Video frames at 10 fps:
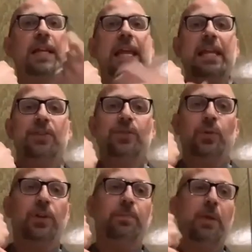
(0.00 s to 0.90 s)
age,
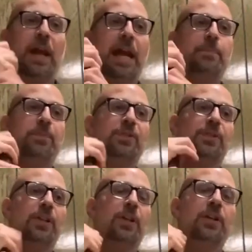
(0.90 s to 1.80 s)
or perhaps
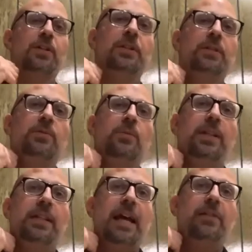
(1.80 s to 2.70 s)
we
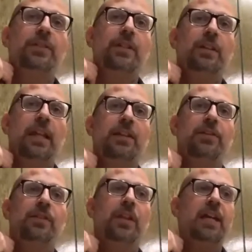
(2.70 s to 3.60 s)
encountered it later
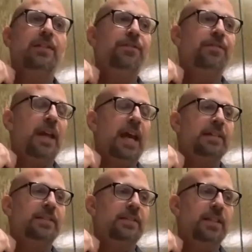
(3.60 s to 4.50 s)
in life,
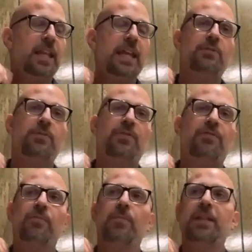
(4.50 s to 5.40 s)
as is the case with
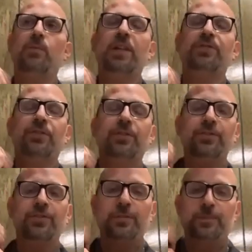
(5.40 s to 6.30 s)
many
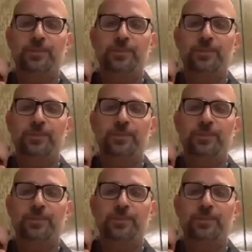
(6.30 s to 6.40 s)
Westerners.